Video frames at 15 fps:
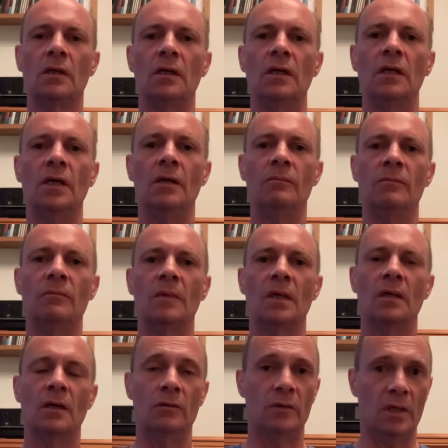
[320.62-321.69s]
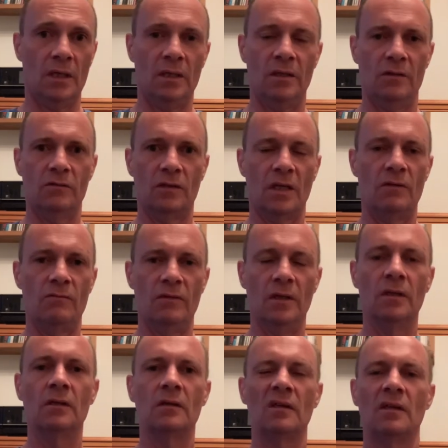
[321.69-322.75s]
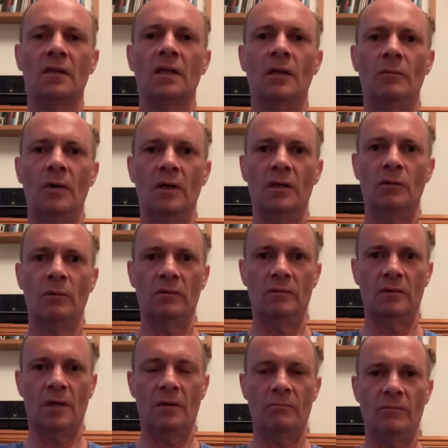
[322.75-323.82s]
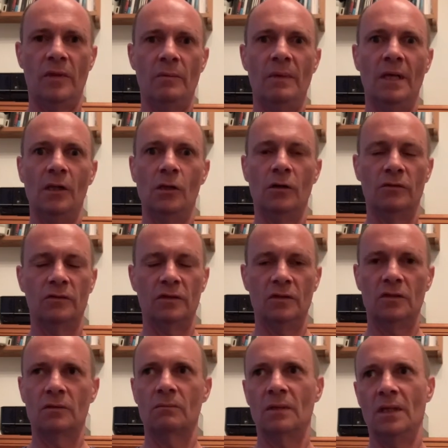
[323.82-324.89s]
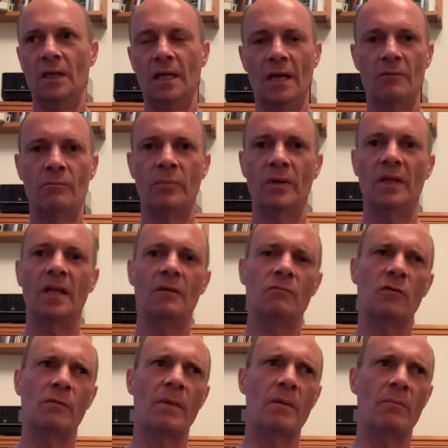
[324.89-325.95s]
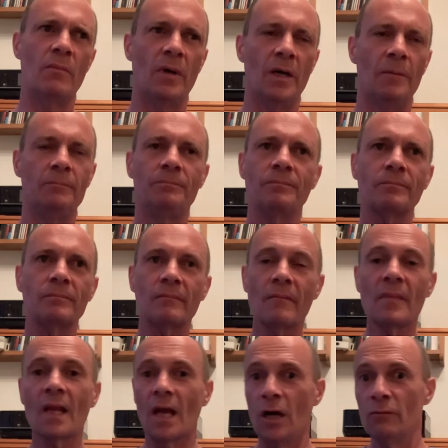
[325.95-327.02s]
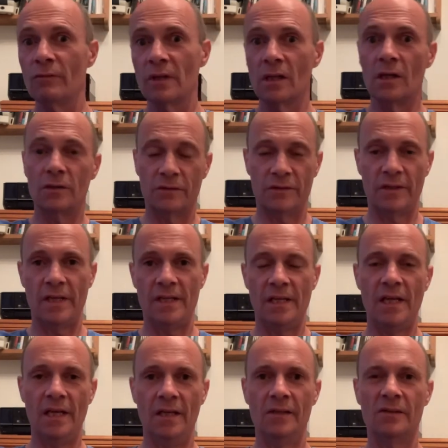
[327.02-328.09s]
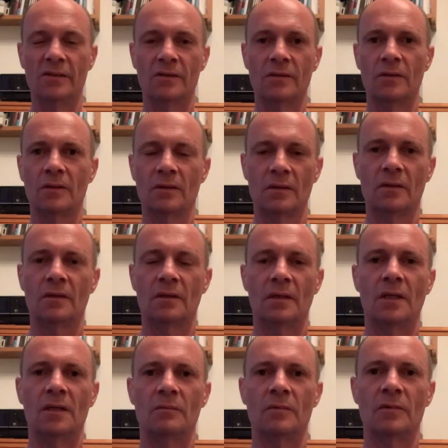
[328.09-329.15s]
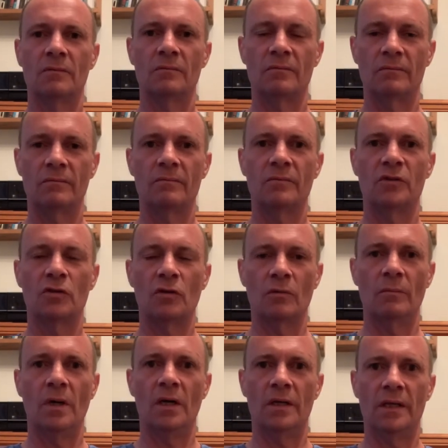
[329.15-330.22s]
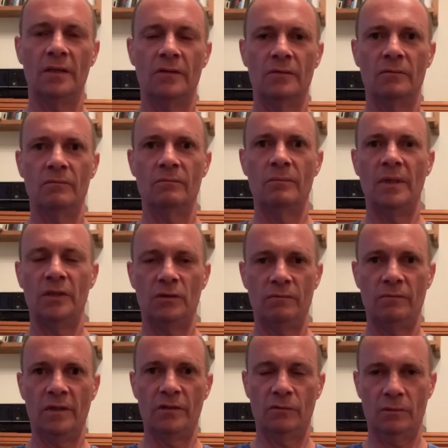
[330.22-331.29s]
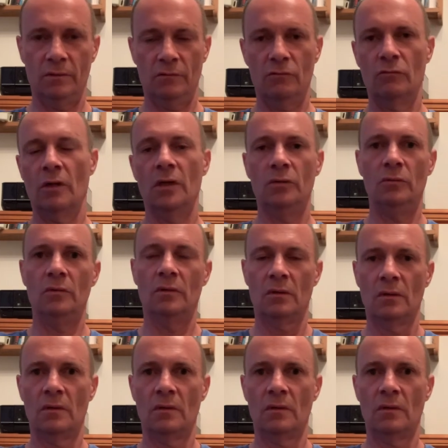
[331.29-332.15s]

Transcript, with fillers: Okay, it's safer. You won't have the big losses that you have, but then remember, over the last 10 years, stock markets and pension funds will have grown